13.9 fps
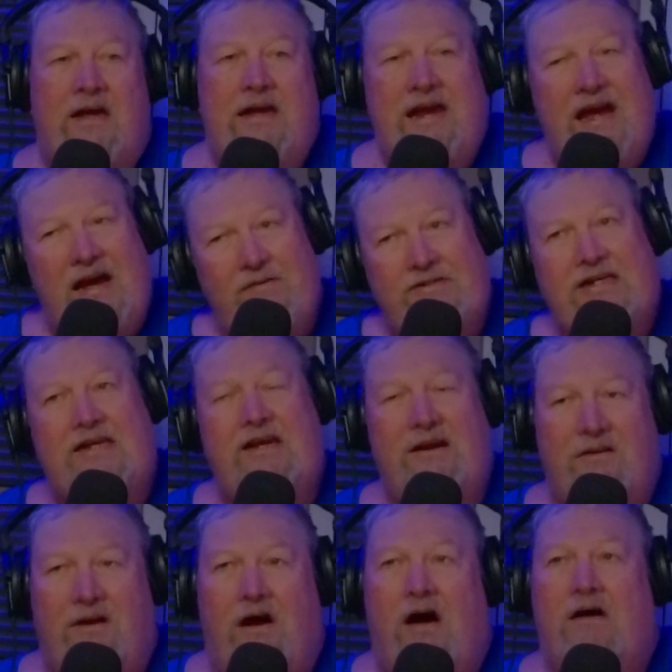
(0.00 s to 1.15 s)
Yeah, it was a
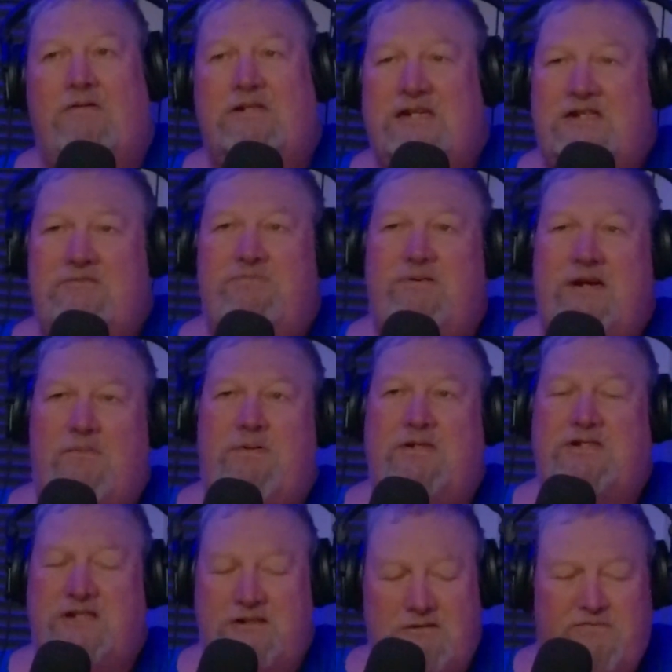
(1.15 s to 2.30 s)
little long because each
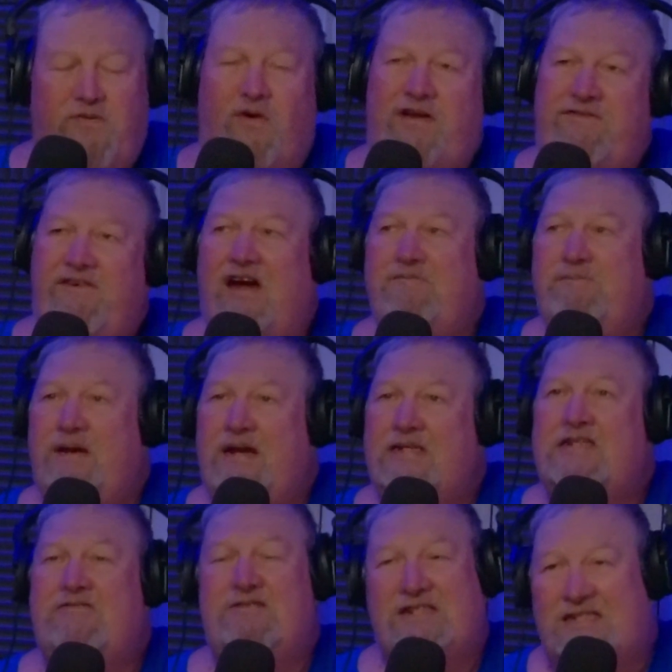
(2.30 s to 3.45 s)
presentation was 45
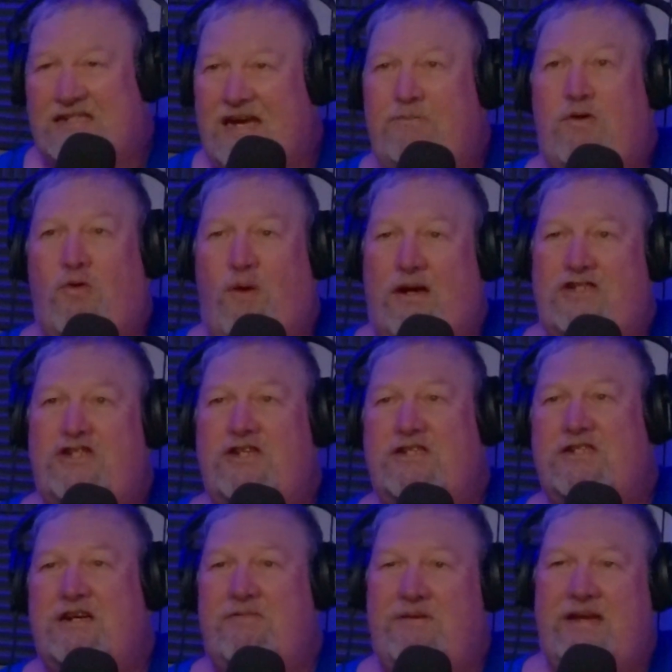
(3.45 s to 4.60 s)
minutes and it was the same questions
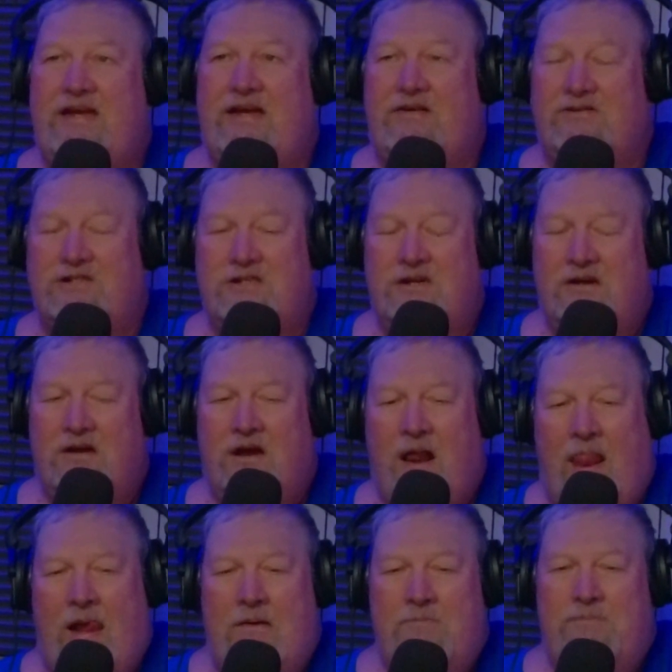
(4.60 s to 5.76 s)
and everything else.
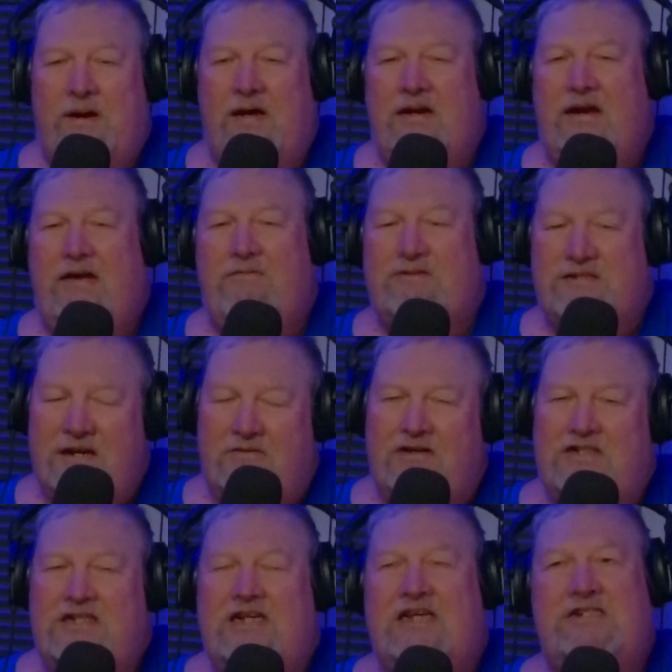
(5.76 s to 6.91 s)
But it was
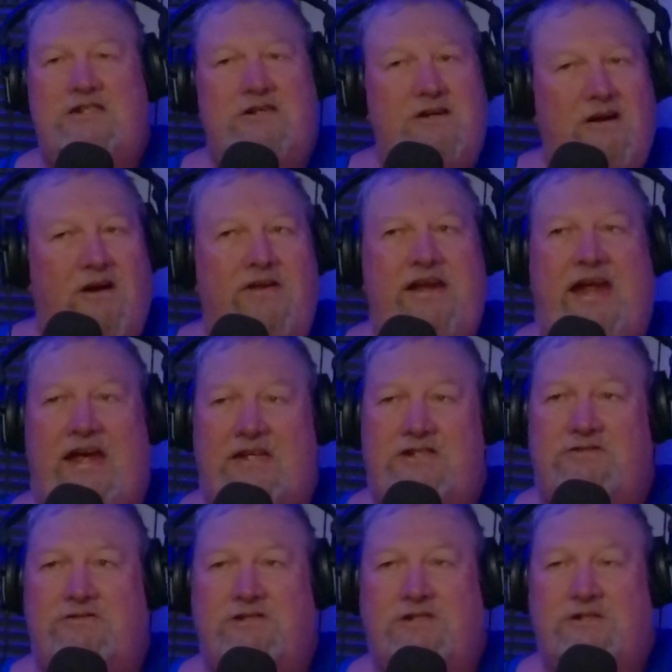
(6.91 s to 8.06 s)
interesting to listen to all the
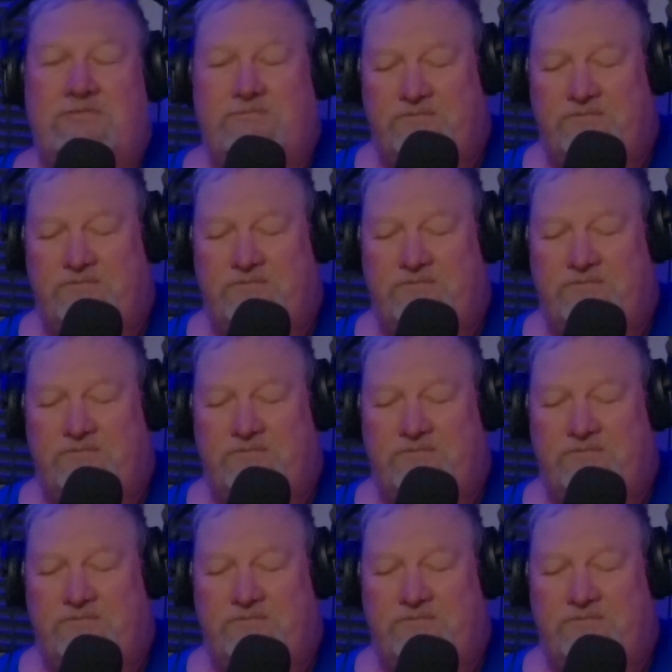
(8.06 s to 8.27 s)
answers.